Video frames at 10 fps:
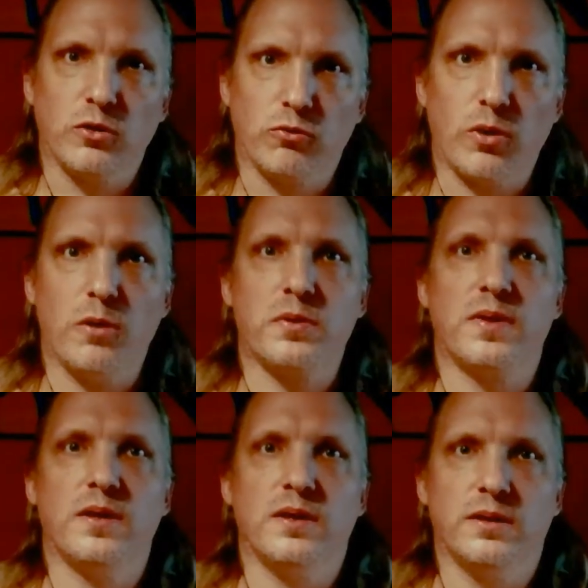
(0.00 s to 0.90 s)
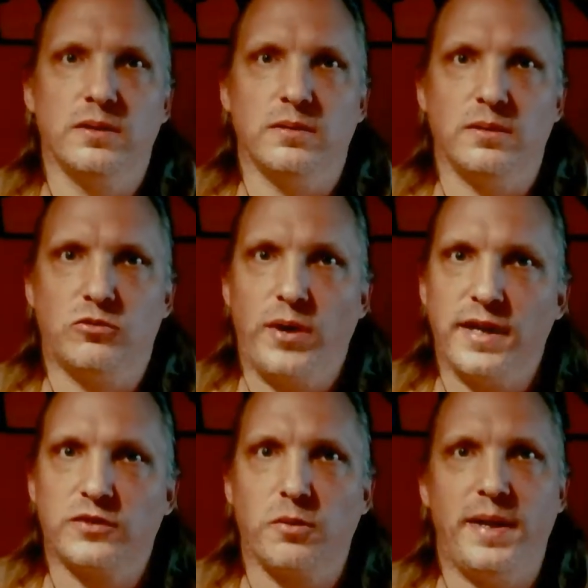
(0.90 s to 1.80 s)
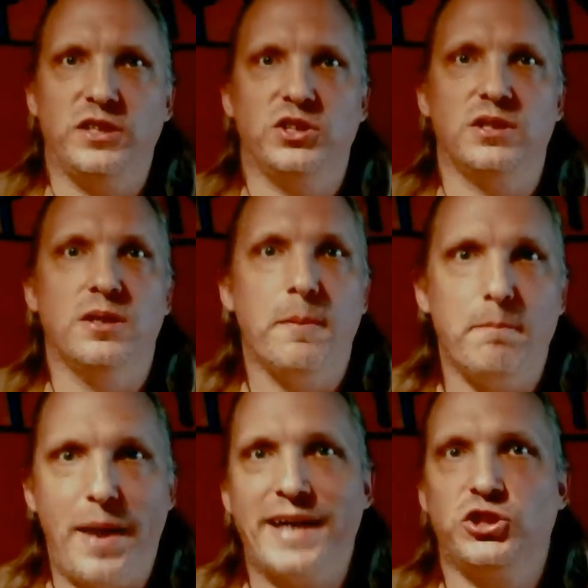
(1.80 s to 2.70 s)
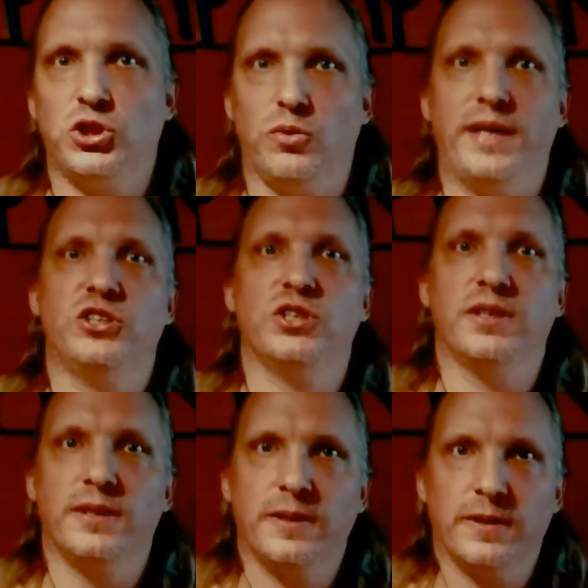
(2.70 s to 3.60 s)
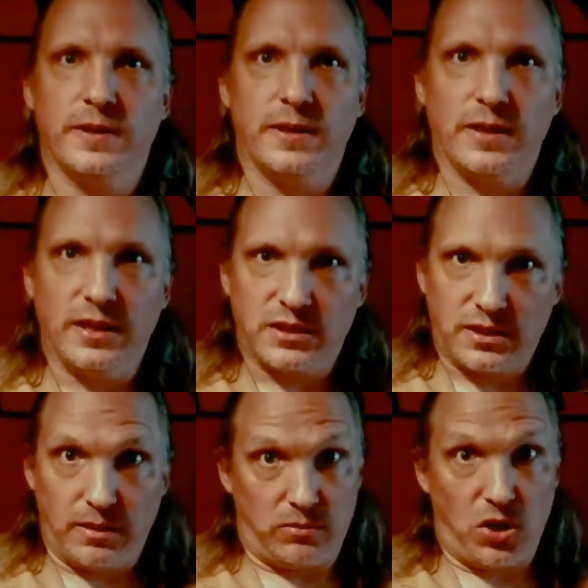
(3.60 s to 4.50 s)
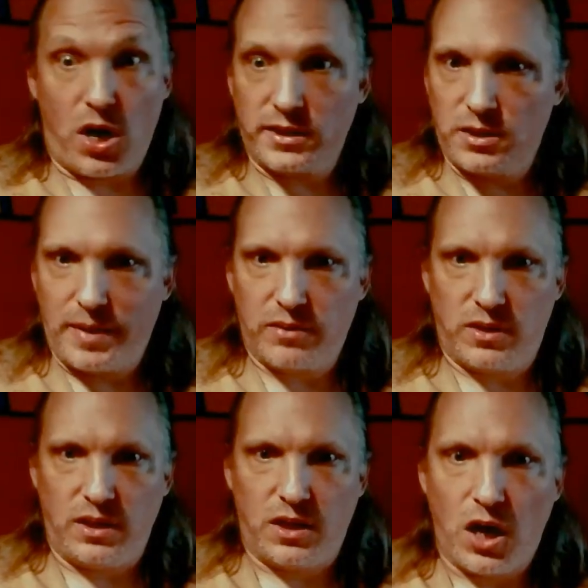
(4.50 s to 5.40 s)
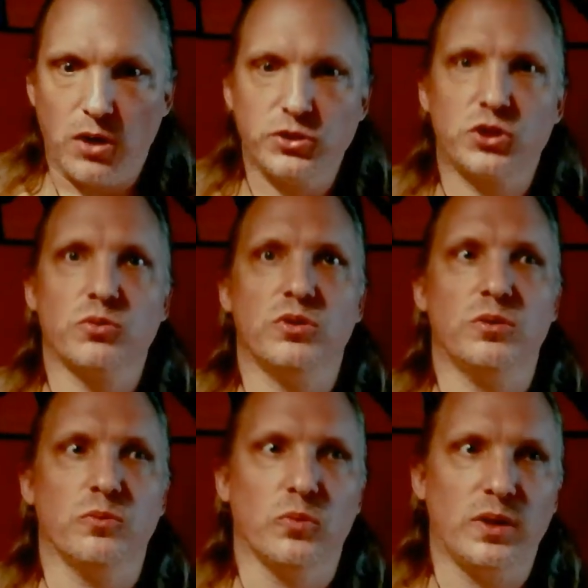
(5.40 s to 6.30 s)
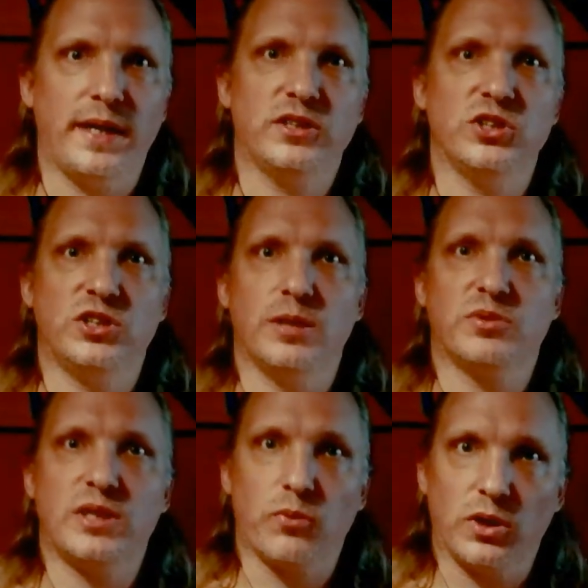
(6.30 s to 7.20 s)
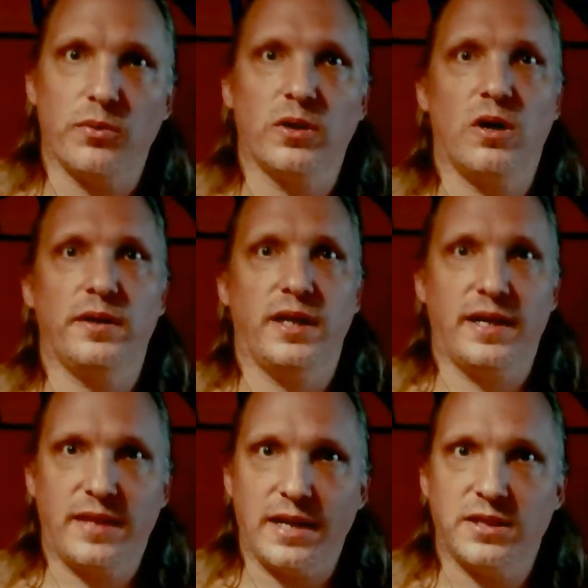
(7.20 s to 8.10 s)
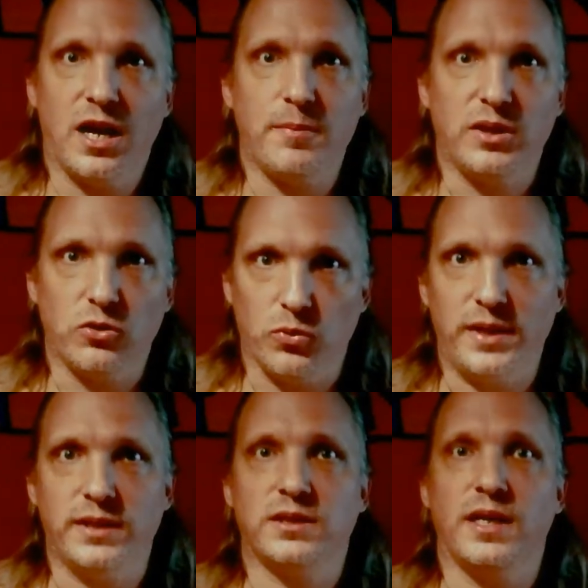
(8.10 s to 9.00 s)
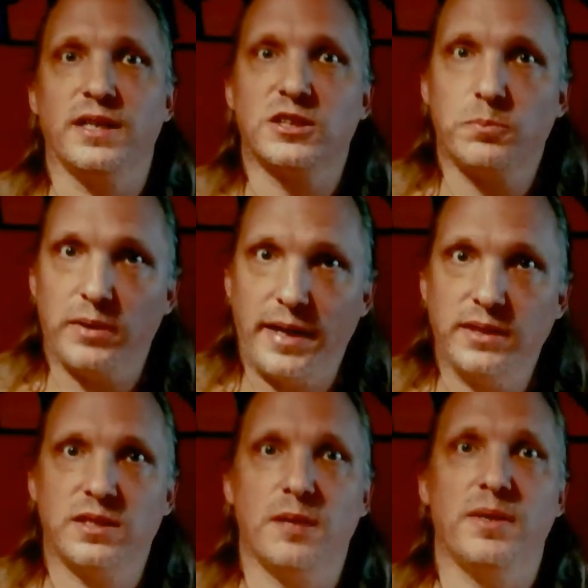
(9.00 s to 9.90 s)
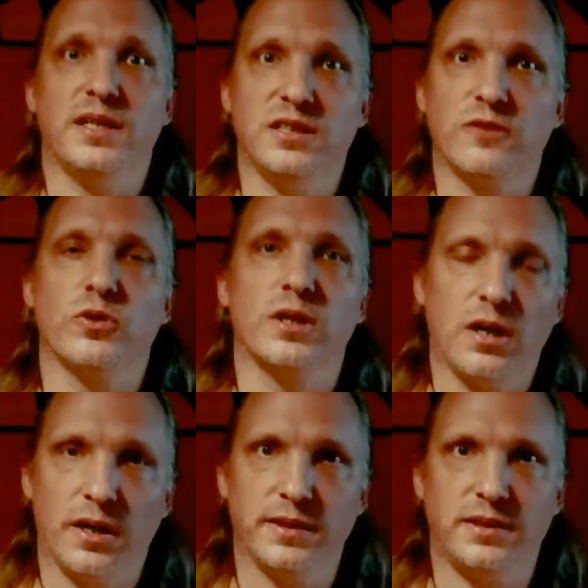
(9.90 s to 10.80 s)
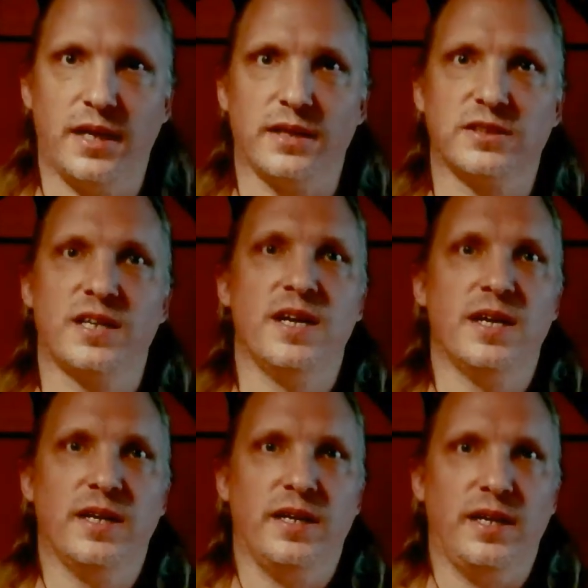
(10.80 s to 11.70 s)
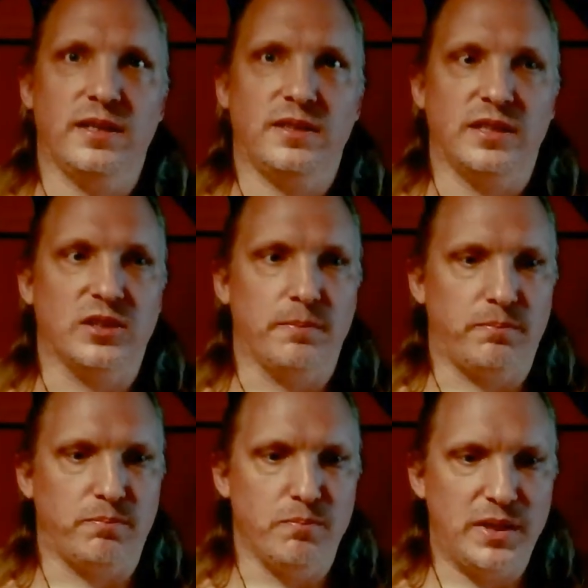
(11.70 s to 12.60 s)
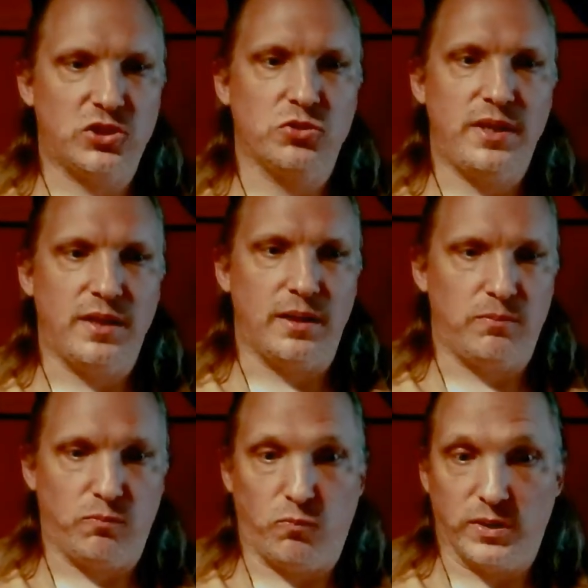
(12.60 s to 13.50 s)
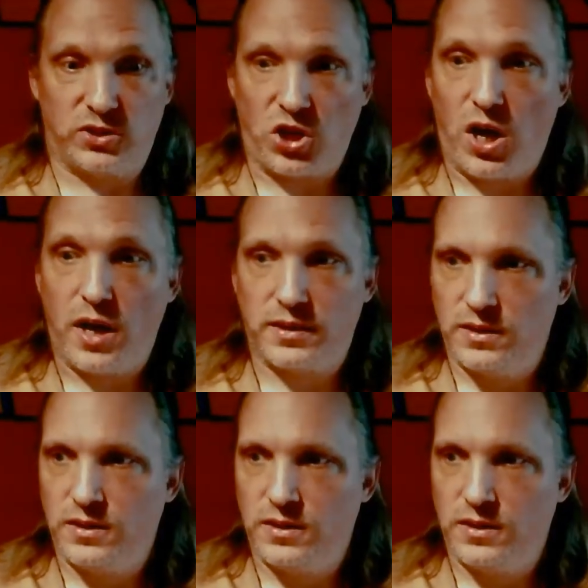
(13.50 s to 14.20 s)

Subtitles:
growth, transformation, maturation. It talks about the cultural relationships that were going on at that time in Greece and explains them in a different context. It's a mystery that was taught